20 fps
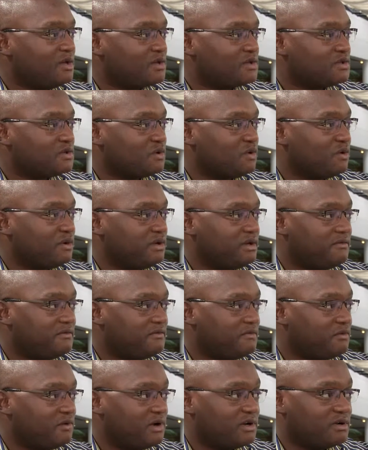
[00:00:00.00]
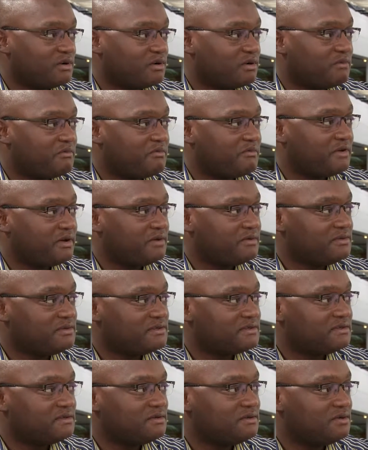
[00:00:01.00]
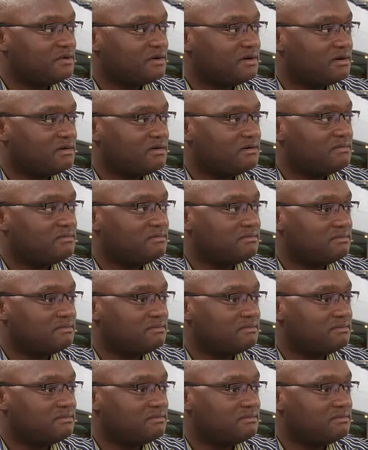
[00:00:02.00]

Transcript: So if one crop fails, you are,